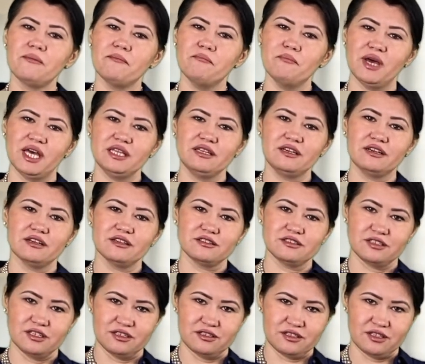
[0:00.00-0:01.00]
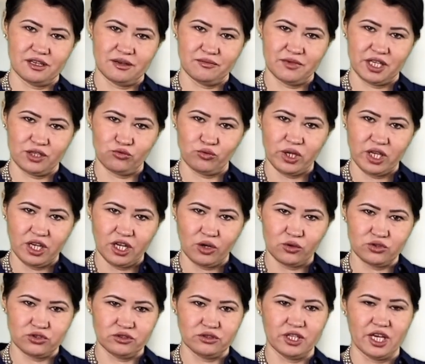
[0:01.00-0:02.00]
medical system that we know
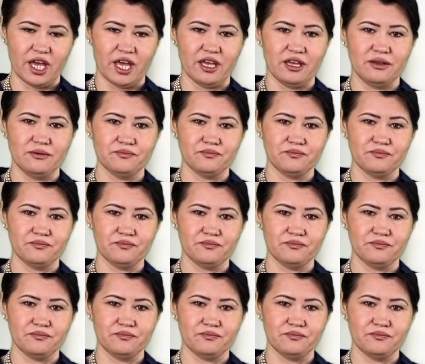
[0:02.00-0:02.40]
today.